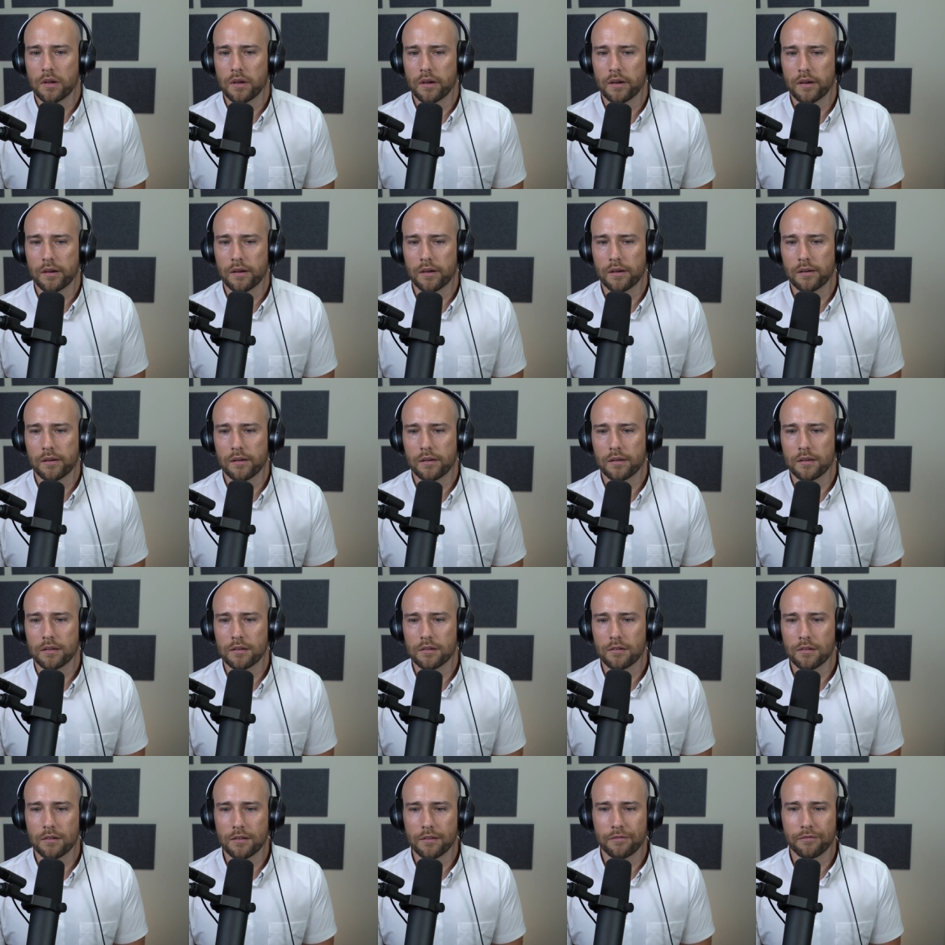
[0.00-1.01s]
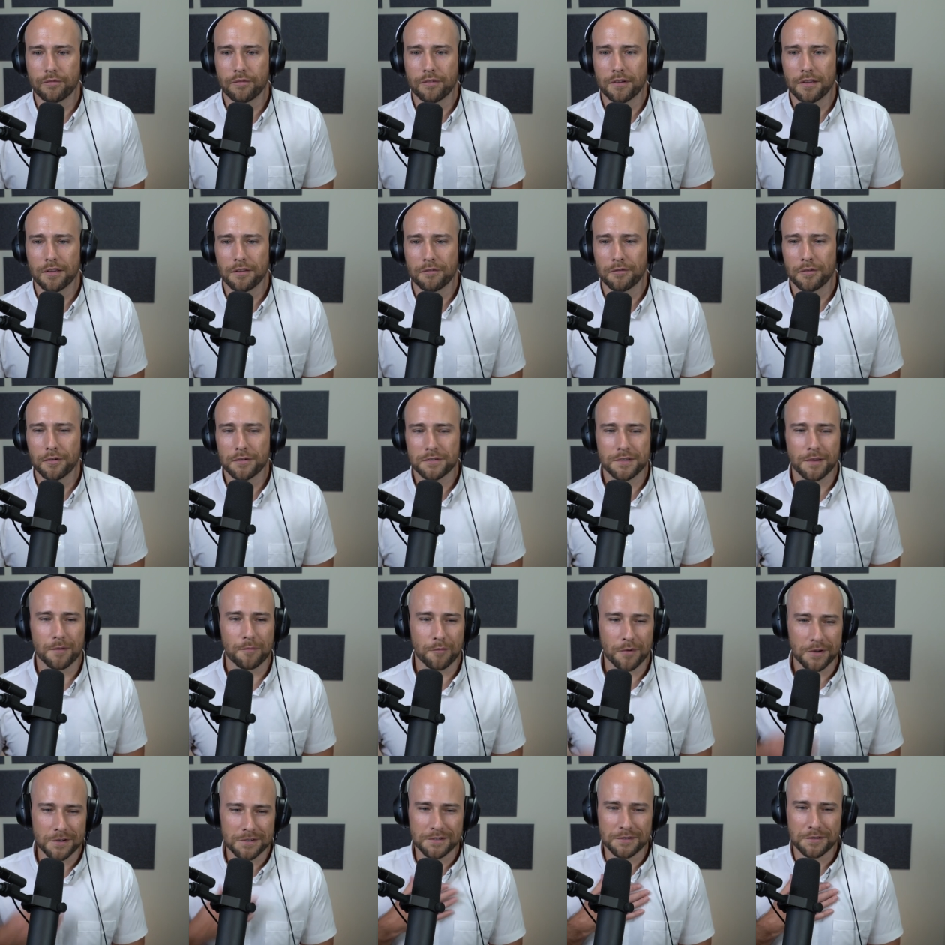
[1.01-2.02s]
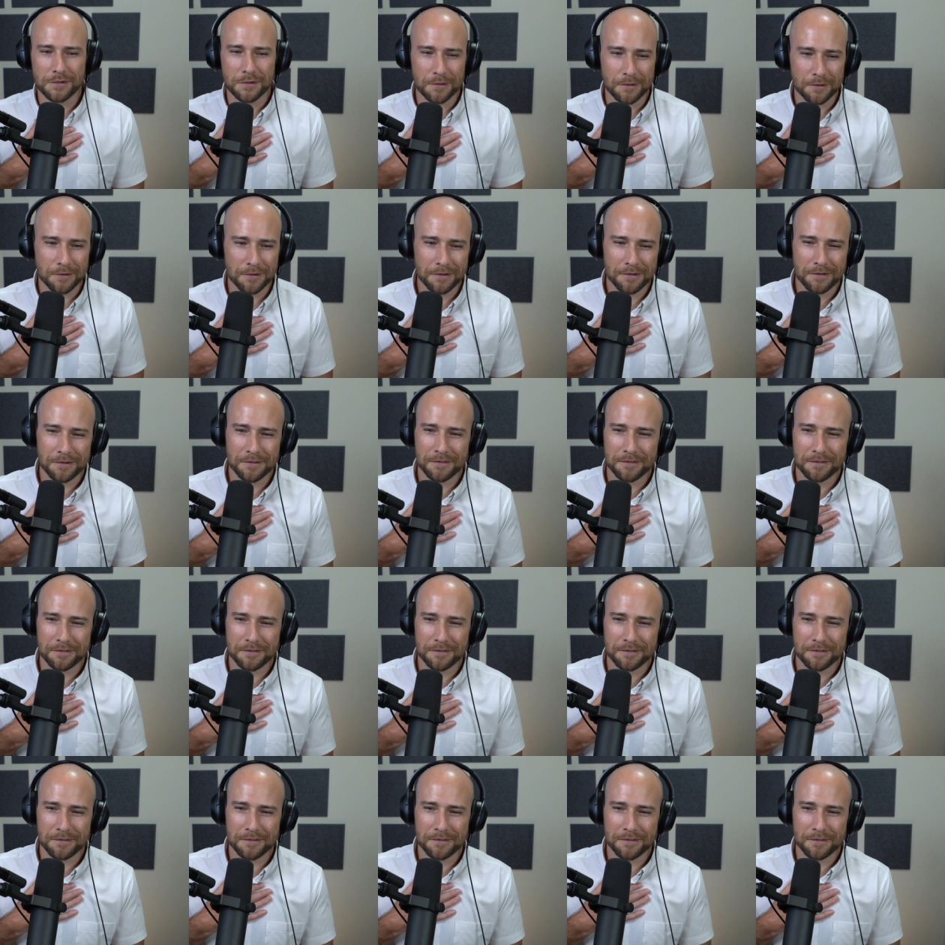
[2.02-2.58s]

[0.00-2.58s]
uh, you know, if if you're some rich dude